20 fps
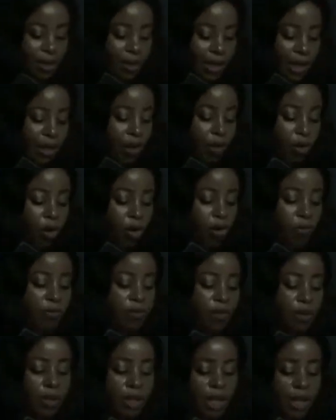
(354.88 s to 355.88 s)
day of
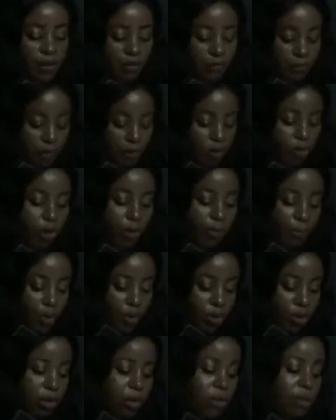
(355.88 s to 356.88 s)
the following
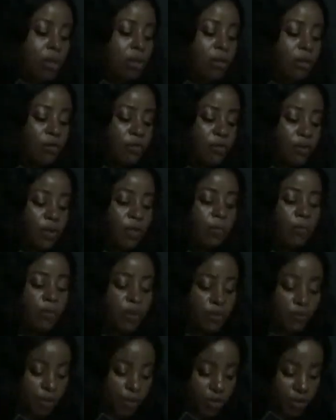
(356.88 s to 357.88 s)
month for the
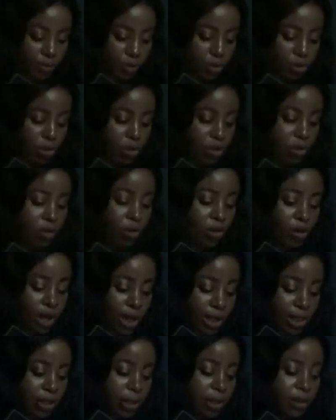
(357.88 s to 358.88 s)
previous month
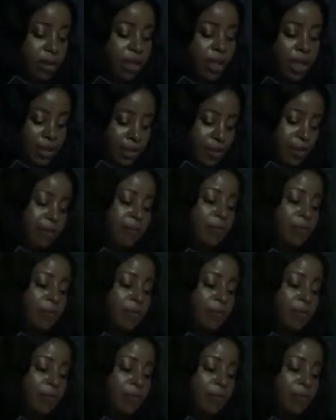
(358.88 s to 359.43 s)
collected. Yes.